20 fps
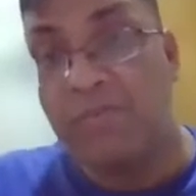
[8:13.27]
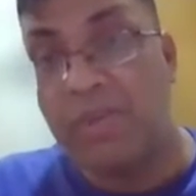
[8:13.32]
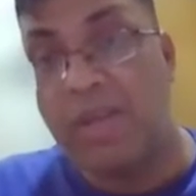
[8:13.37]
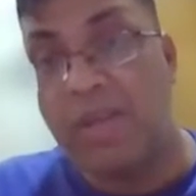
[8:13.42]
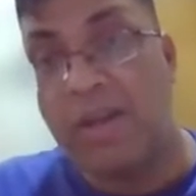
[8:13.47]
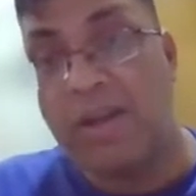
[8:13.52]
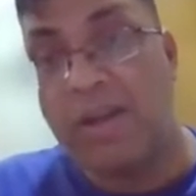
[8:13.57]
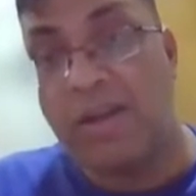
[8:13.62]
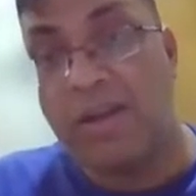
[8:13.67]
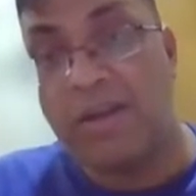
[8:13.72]

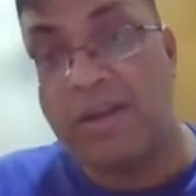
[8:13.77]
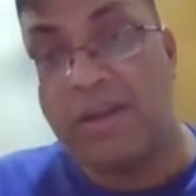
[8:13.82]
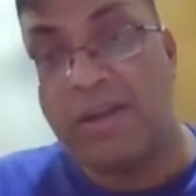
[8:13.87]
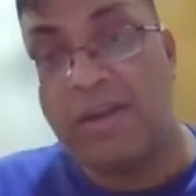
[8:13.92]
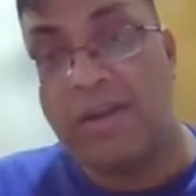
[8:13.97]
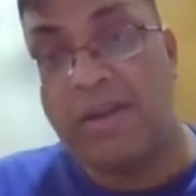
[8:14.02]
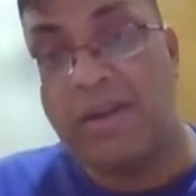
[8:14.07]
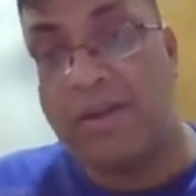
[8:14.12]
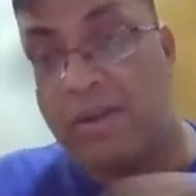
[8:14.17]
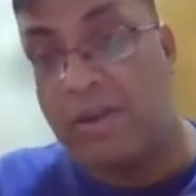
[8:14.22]
We
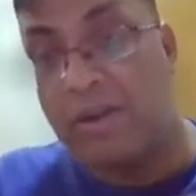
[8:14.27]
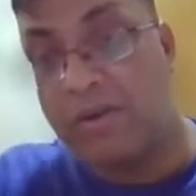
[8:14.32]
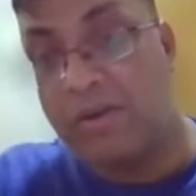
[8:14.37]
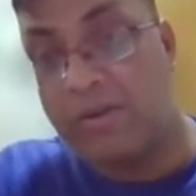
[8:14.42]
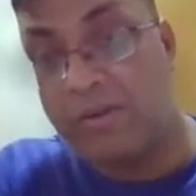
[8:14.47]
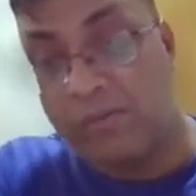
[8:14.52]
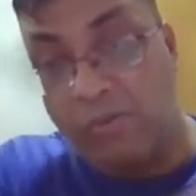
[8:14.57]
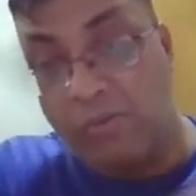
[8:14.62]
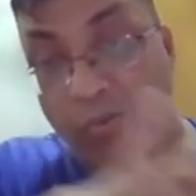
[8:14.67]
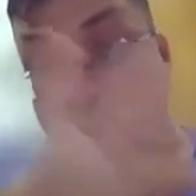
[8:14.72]
are
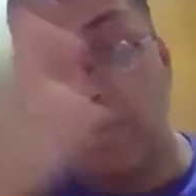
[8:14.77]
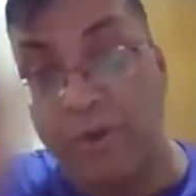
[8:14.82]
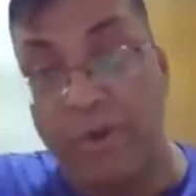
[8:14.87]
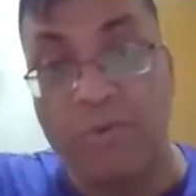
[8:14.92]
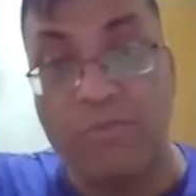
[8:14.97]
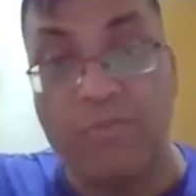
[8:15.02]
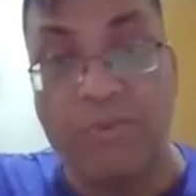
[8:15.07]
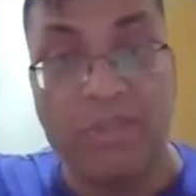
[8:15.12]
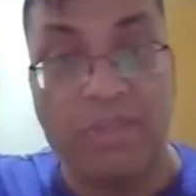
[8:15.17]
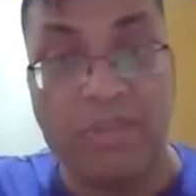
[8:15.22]

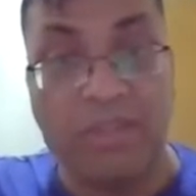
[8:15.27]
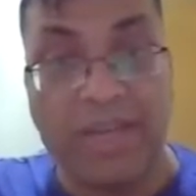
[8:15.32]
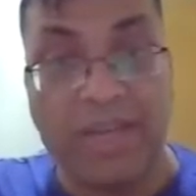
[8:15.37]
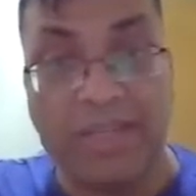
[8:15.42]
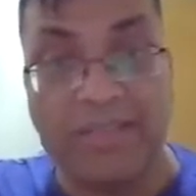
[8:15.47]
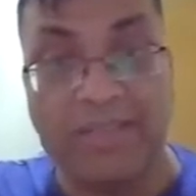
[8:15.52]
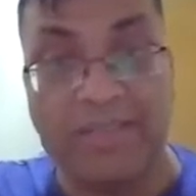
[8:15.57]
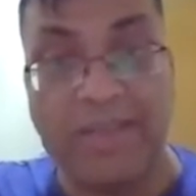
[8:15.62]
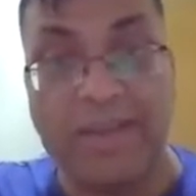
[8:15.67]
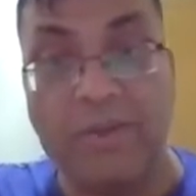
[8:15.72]
going towards
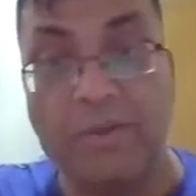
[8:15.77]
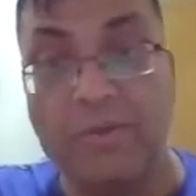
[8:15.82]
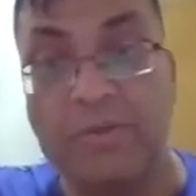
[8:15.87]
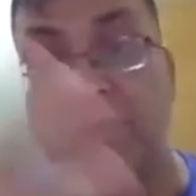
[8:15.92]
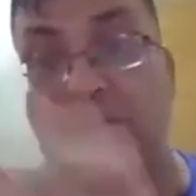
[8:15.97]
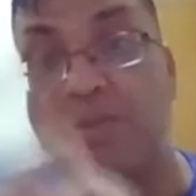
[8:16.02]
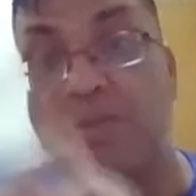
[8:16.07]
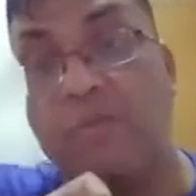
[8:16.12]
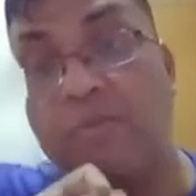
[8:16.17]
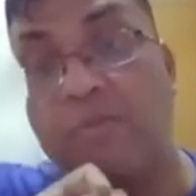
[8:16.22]
the next scenario.
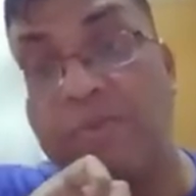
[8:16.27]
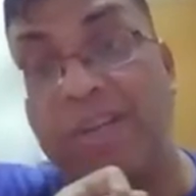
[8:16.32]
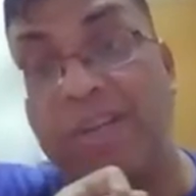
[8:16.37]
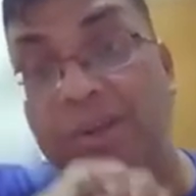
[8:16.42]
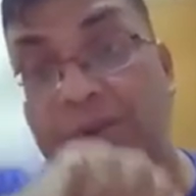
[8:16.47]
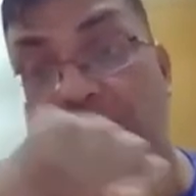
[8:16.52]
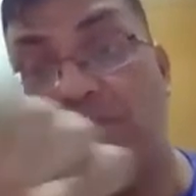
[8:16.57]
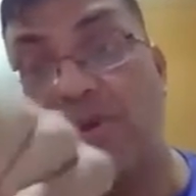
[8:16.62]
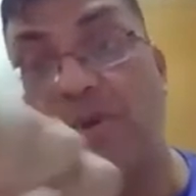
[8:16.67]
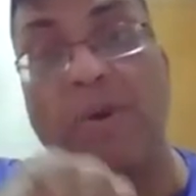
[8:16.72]
So we
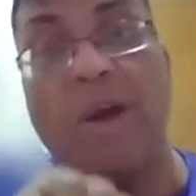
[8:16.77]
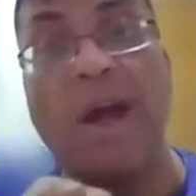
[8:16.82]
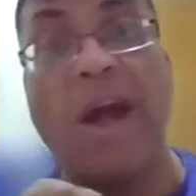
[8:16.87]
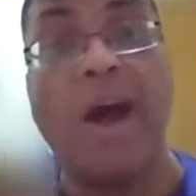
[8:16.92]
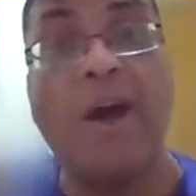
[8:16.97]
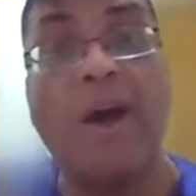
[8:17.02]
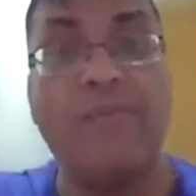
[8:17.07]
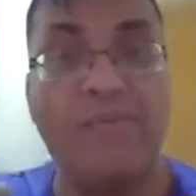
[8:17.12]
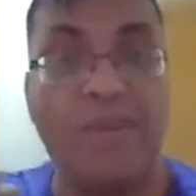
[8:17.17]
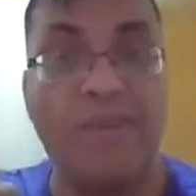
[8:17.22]
need to know
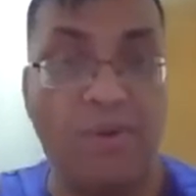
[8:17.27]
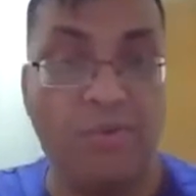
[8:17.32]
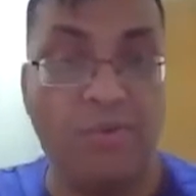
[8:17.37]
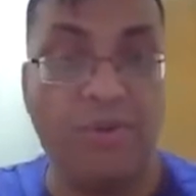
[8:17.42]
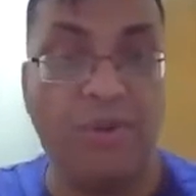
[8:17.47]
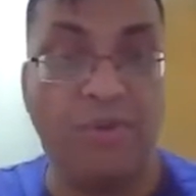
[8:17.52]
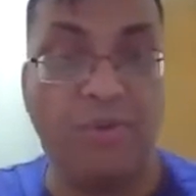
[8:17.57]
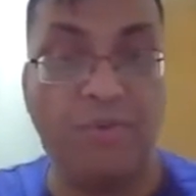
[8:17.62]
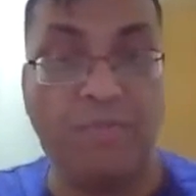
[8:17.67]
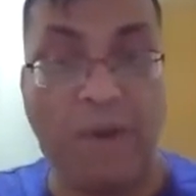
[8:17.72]
how we are
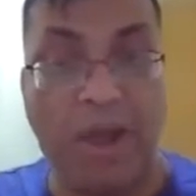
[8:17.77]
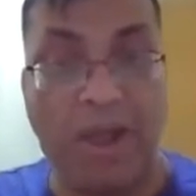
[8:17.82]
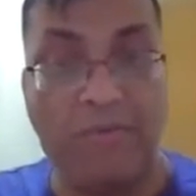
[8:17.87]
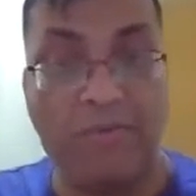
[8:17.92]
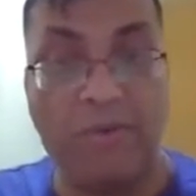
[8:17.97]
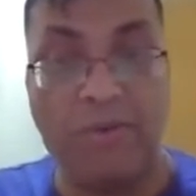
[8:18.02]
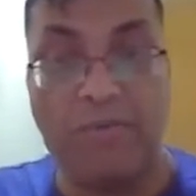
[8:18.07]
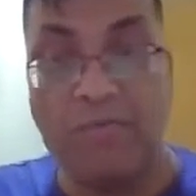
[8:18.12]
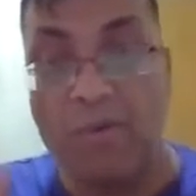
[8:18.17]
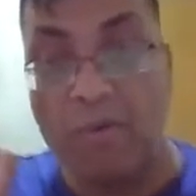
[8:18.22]
going to
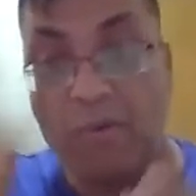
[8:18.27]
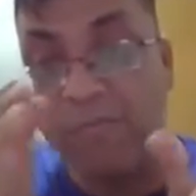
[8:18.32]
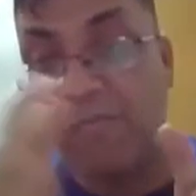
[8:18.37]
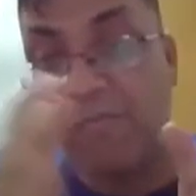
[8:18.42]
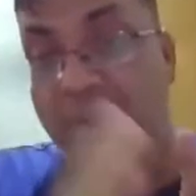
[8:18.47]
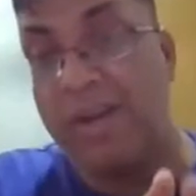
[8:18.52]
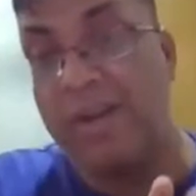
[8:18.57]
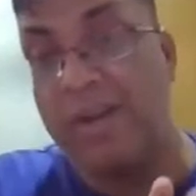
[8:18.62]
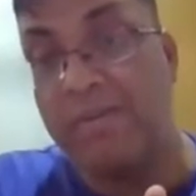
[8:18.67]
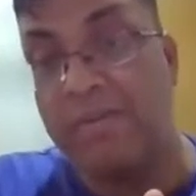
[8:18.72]
pivot
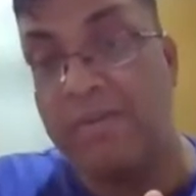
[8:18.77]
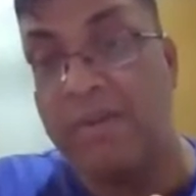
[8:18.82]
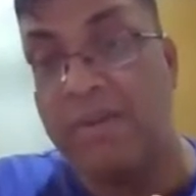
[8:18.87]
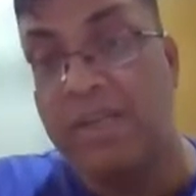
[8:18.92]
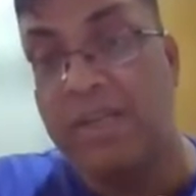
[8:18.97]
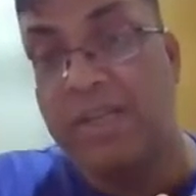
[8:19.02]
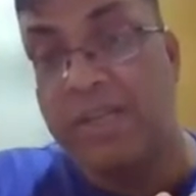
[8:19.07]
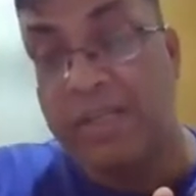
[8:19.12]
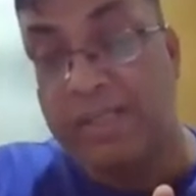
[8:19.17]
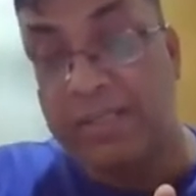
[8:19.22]
from one
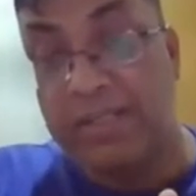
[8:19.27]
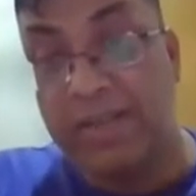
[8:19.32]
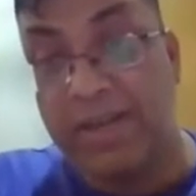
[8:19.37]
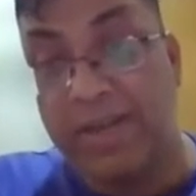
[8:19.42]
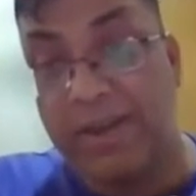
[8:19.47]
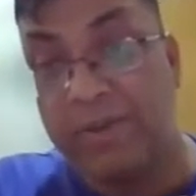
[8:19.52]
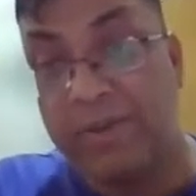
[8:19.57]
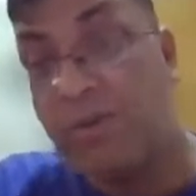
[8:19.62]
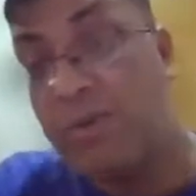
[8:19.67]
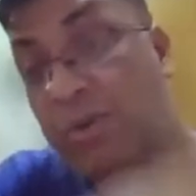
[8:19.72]

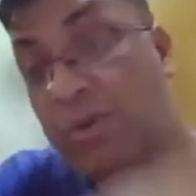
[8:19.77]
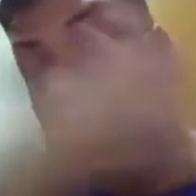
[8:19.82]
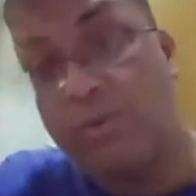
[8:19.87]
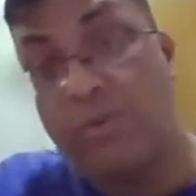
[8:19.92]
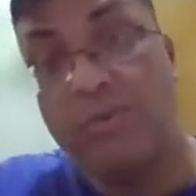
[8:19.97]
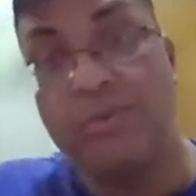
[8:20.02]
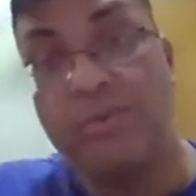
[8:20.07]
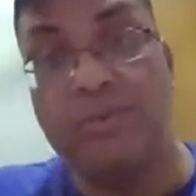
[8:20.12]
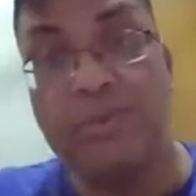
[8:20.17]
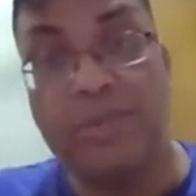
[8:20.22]
scenario
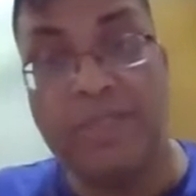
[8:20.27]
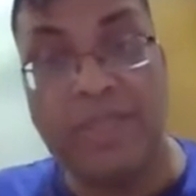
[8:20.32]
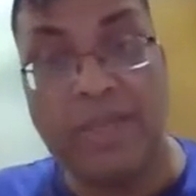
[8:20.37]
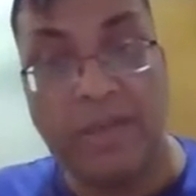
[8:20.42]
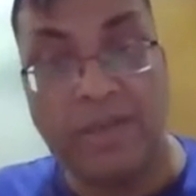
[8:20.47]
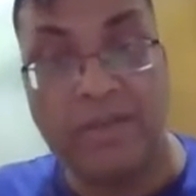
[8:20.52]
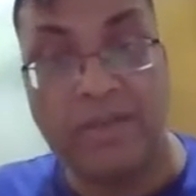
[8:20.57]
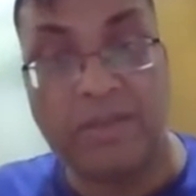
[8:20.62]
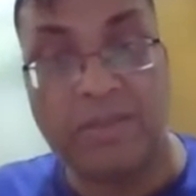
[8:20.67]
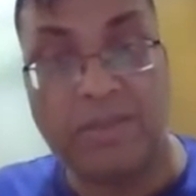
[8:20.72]
to
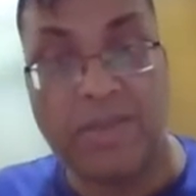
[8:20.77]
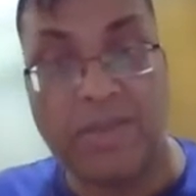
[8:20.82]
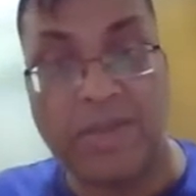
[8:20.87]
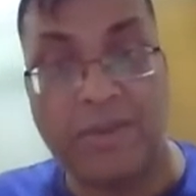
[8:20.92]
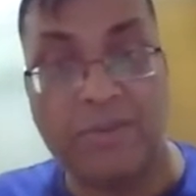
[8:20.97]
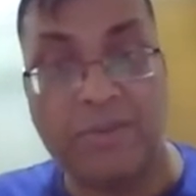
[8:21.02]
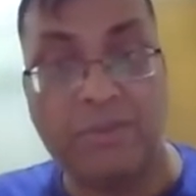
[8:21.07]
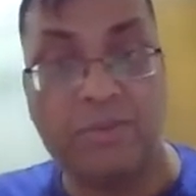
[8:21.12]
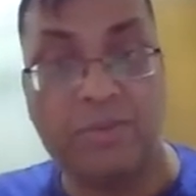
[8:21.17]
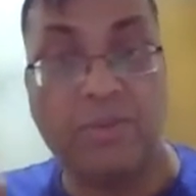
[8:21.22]
the other
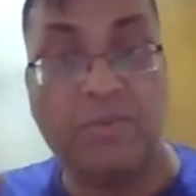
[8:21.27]
scenario.